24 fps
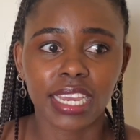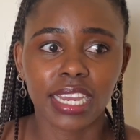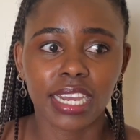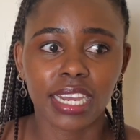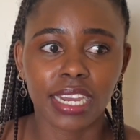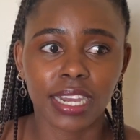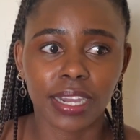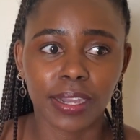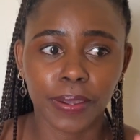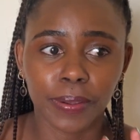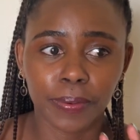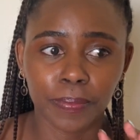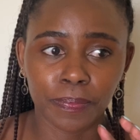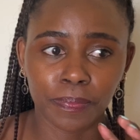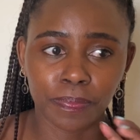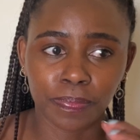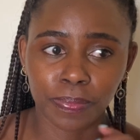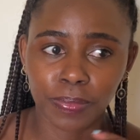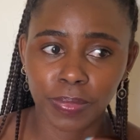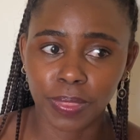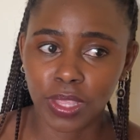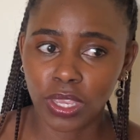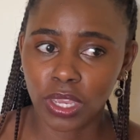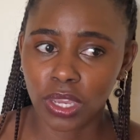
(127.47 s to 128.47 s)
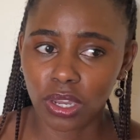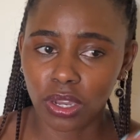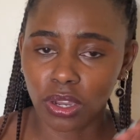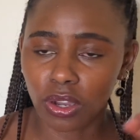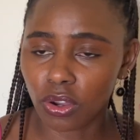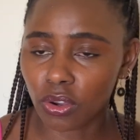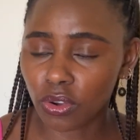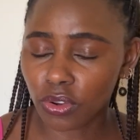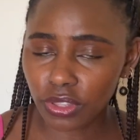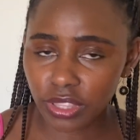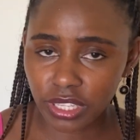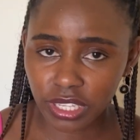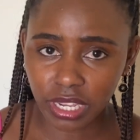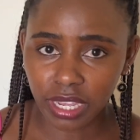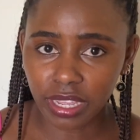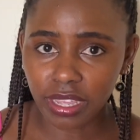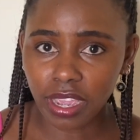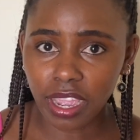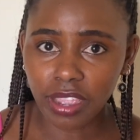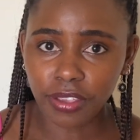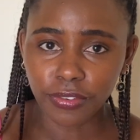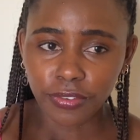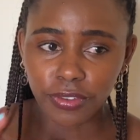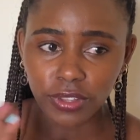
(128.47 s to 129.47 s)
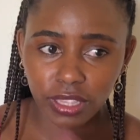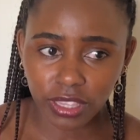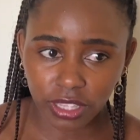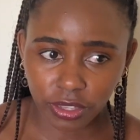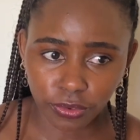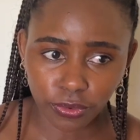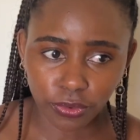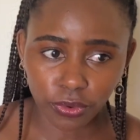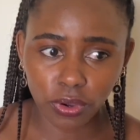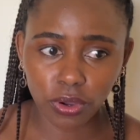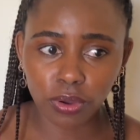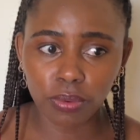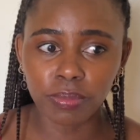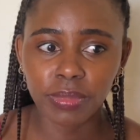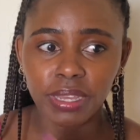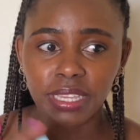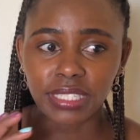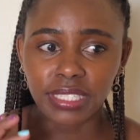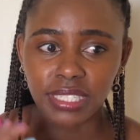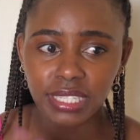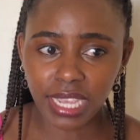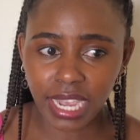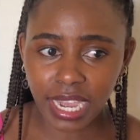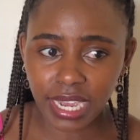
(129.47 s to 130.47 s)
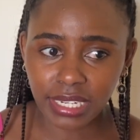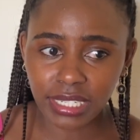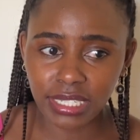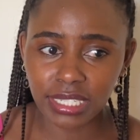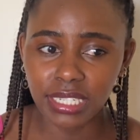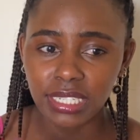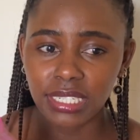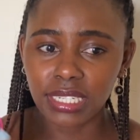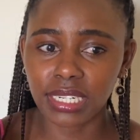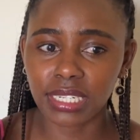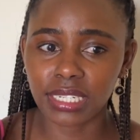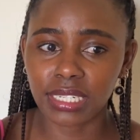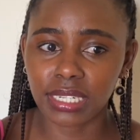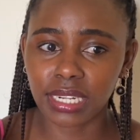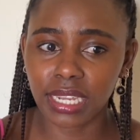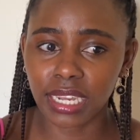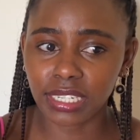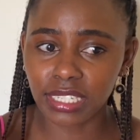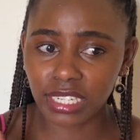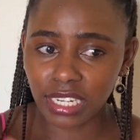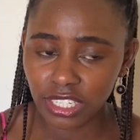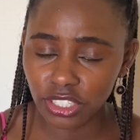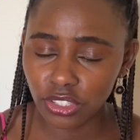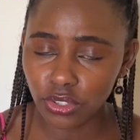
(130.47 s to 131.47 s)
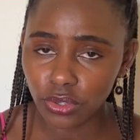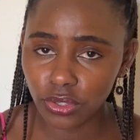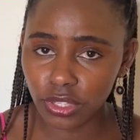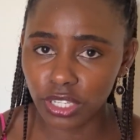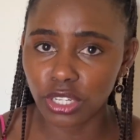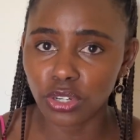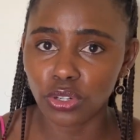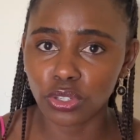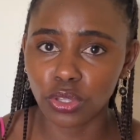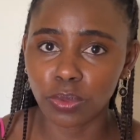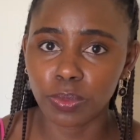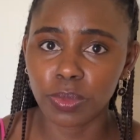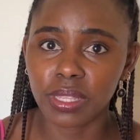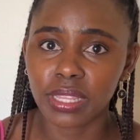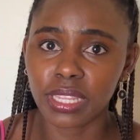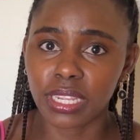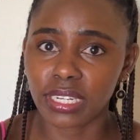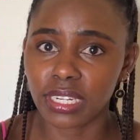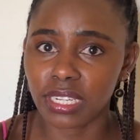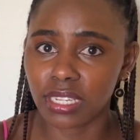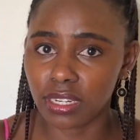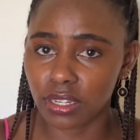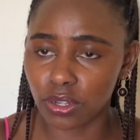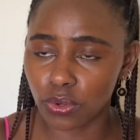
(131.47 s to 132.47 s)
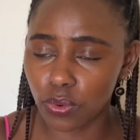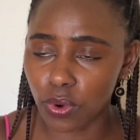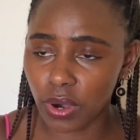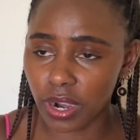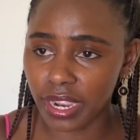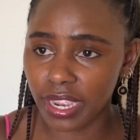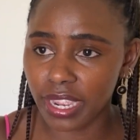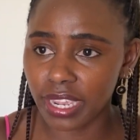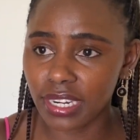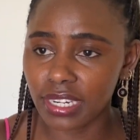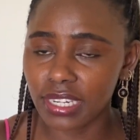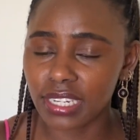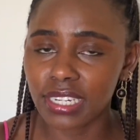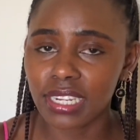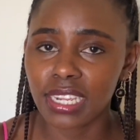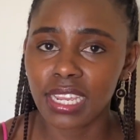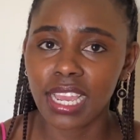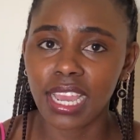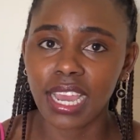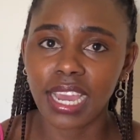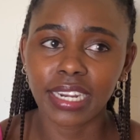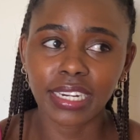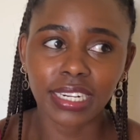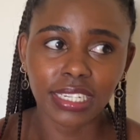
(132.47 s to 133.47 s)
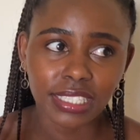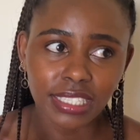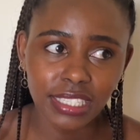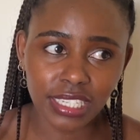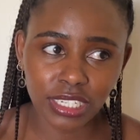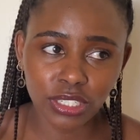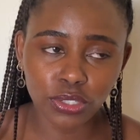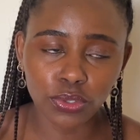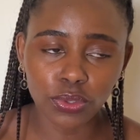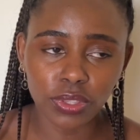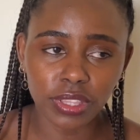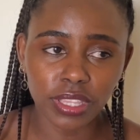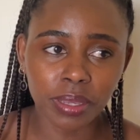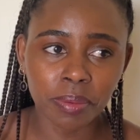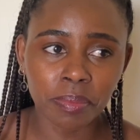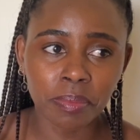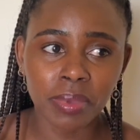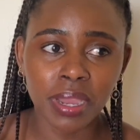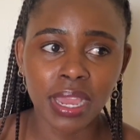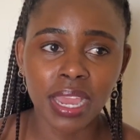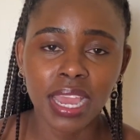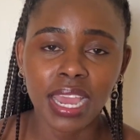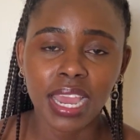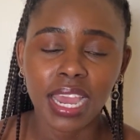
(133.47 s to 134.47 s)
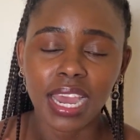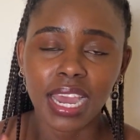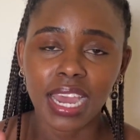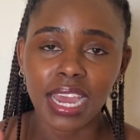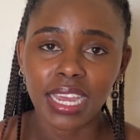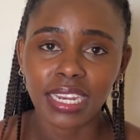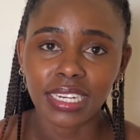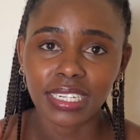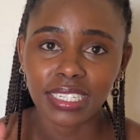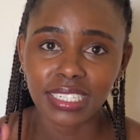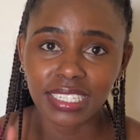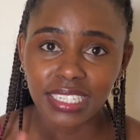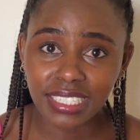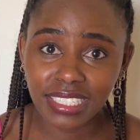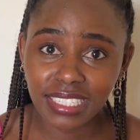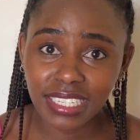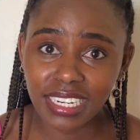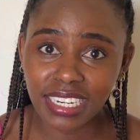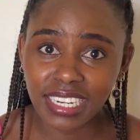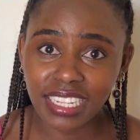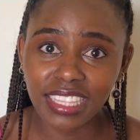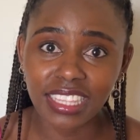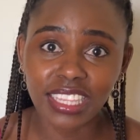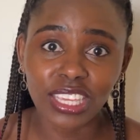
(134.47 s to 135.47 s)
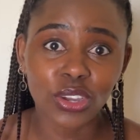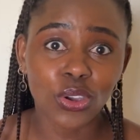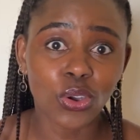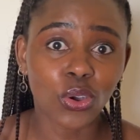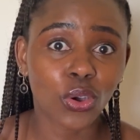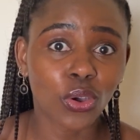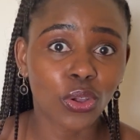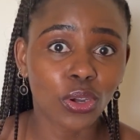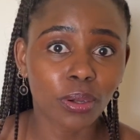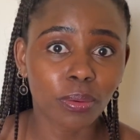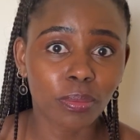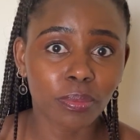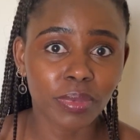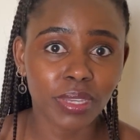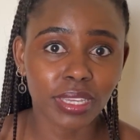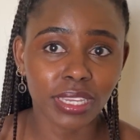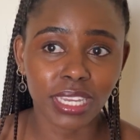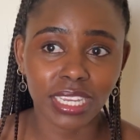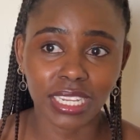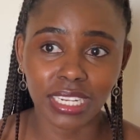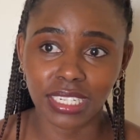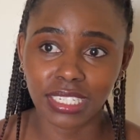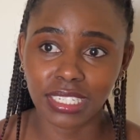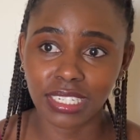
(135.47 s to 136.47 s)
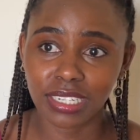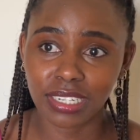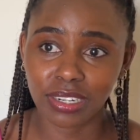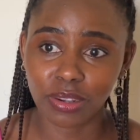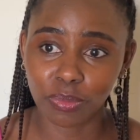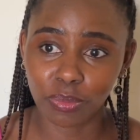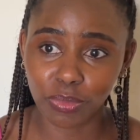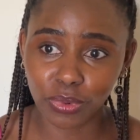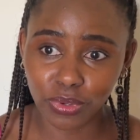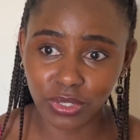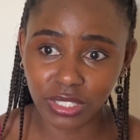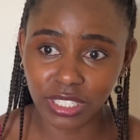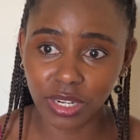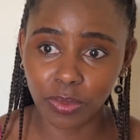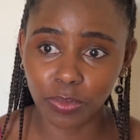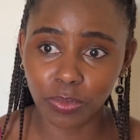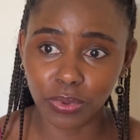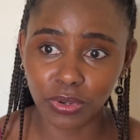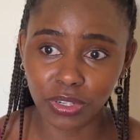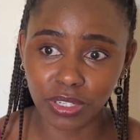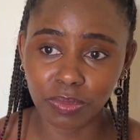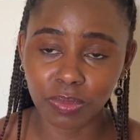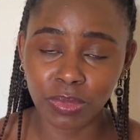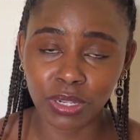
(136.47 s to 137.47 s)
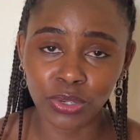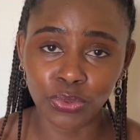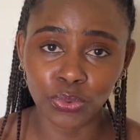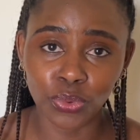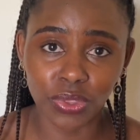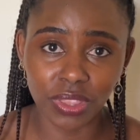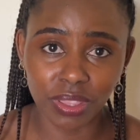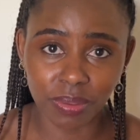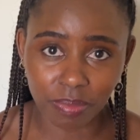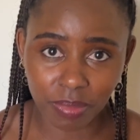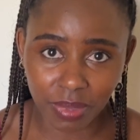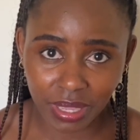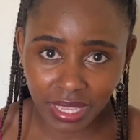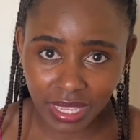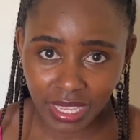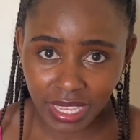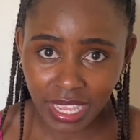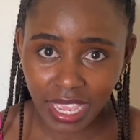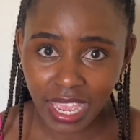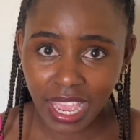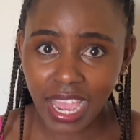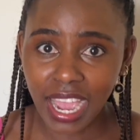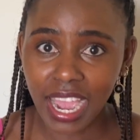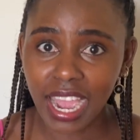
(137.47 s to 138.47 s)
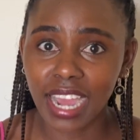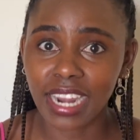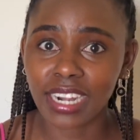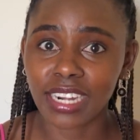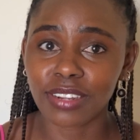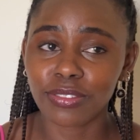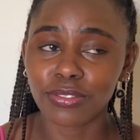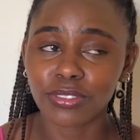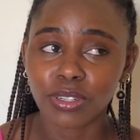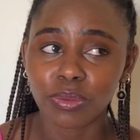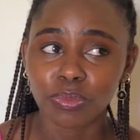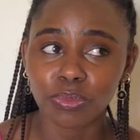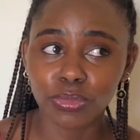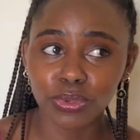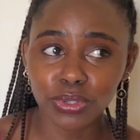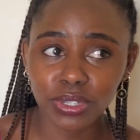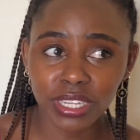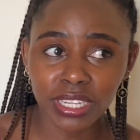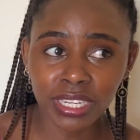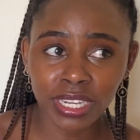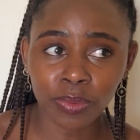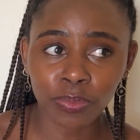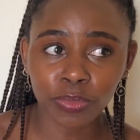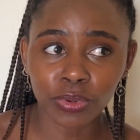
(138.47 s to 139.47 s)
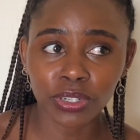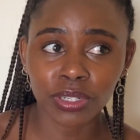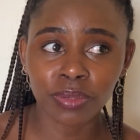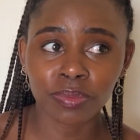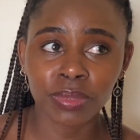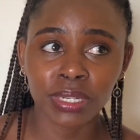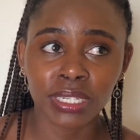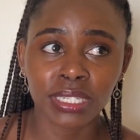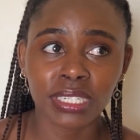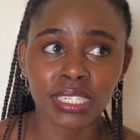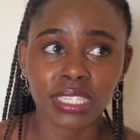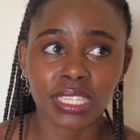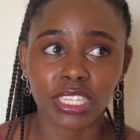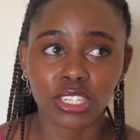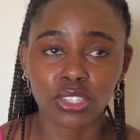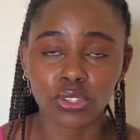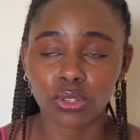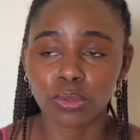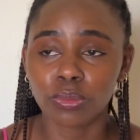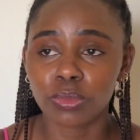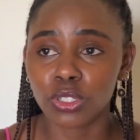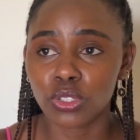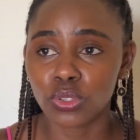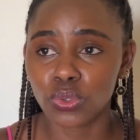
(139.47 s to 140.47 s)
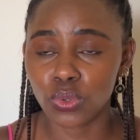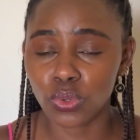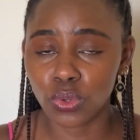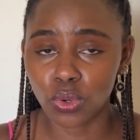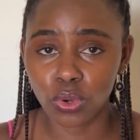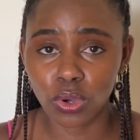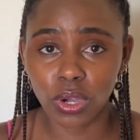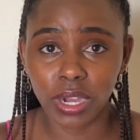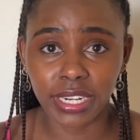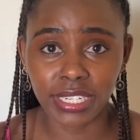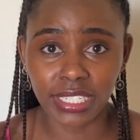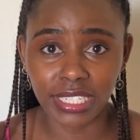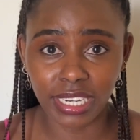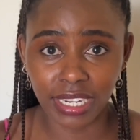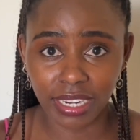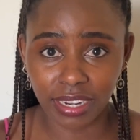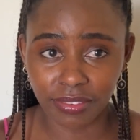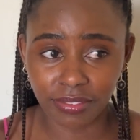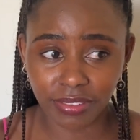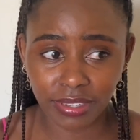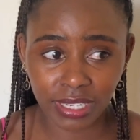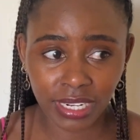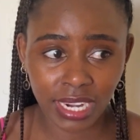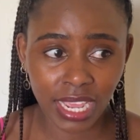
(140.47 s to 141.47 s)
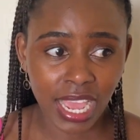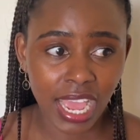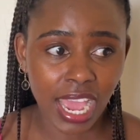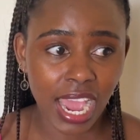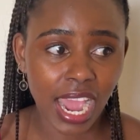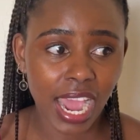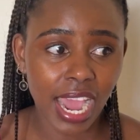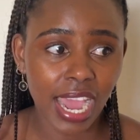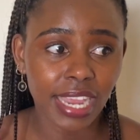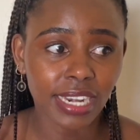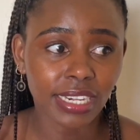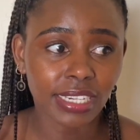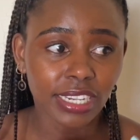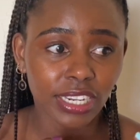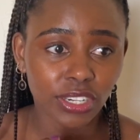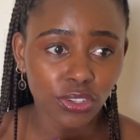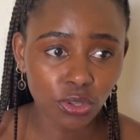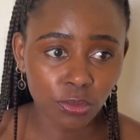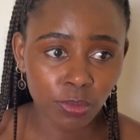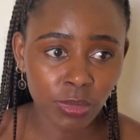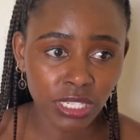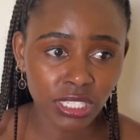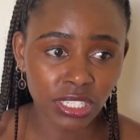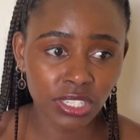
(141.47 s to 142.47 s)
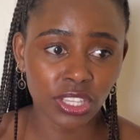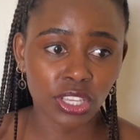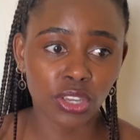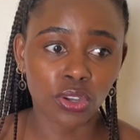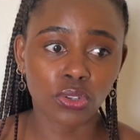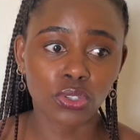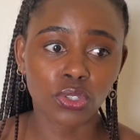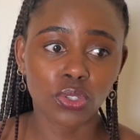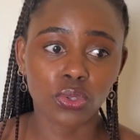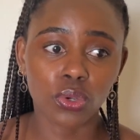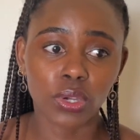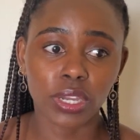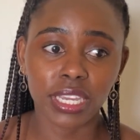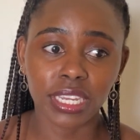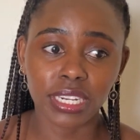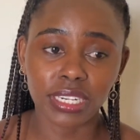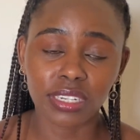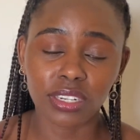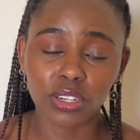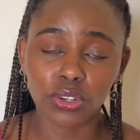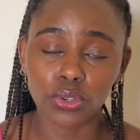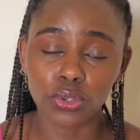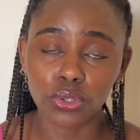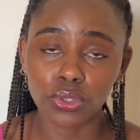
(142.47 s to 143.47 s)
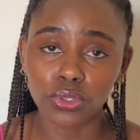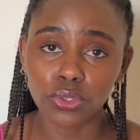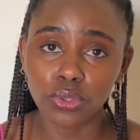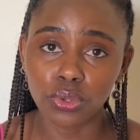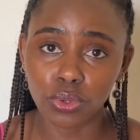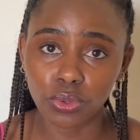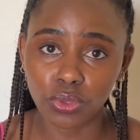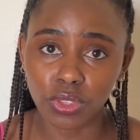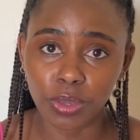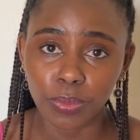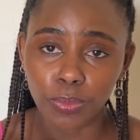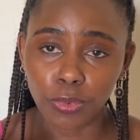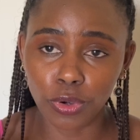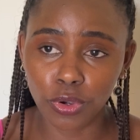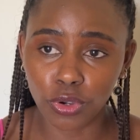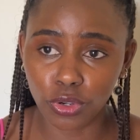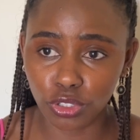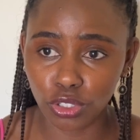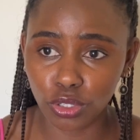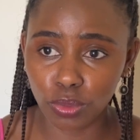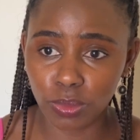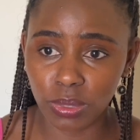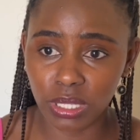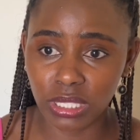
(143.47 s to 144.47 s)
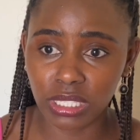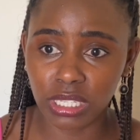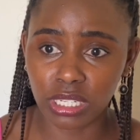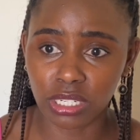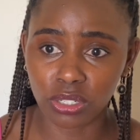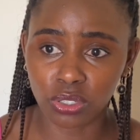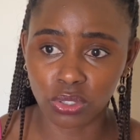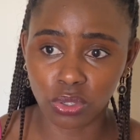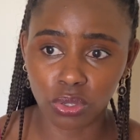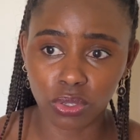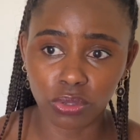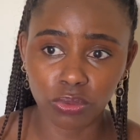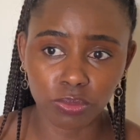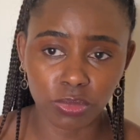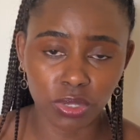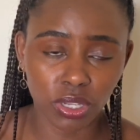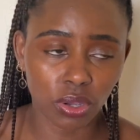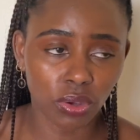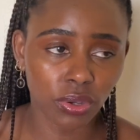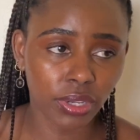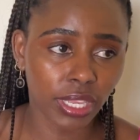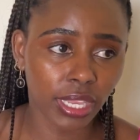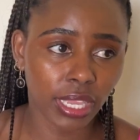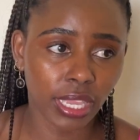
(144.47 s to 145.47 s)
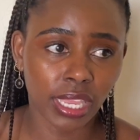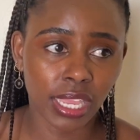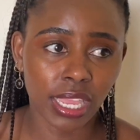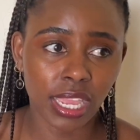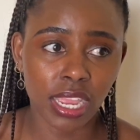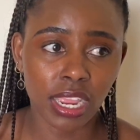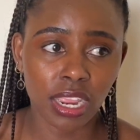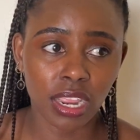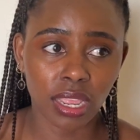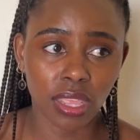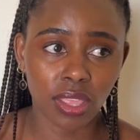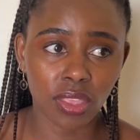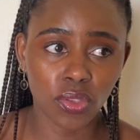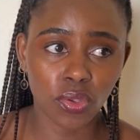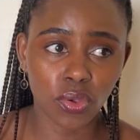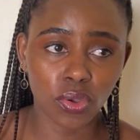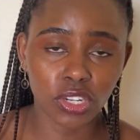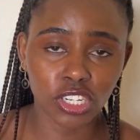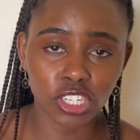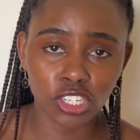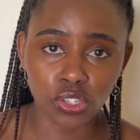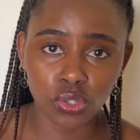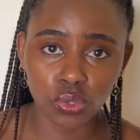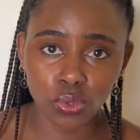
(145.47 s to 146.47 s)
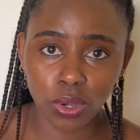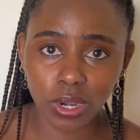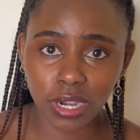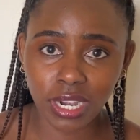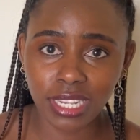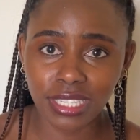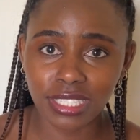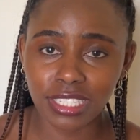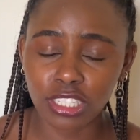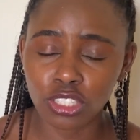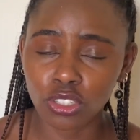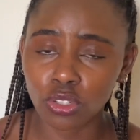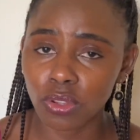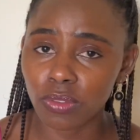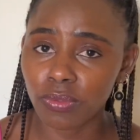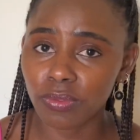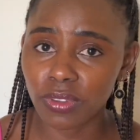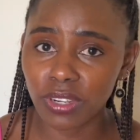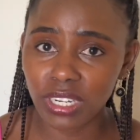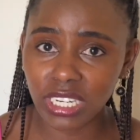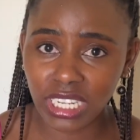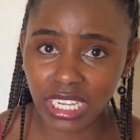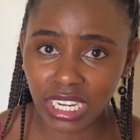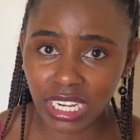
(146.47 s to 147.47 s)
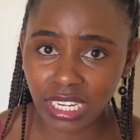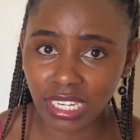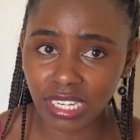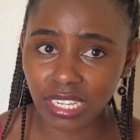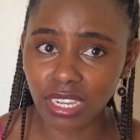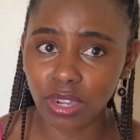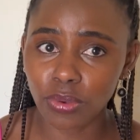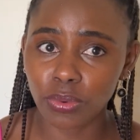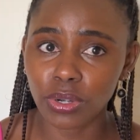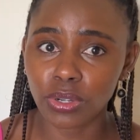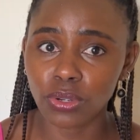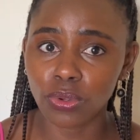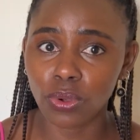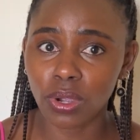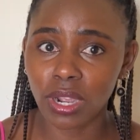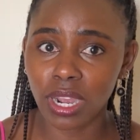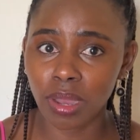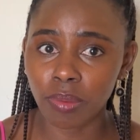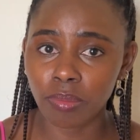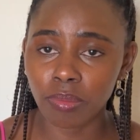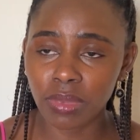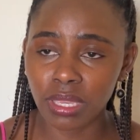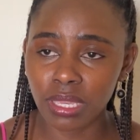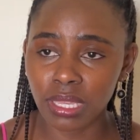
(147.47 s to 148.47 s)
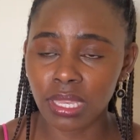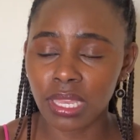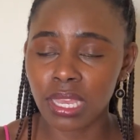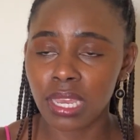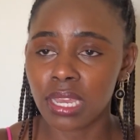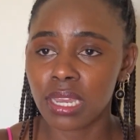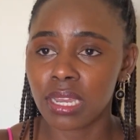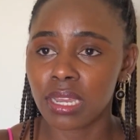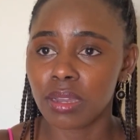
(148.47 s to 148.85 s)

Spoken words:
I filled the form and scanned it and attached all the documents that I required, and I sent to them. And yesterday they called me and booked appointment with me. And after booking appointment, they told me to go at 11. And can you imagine, they also had gone through the documents and told me, okay, your insurance is not very clear when you're coming.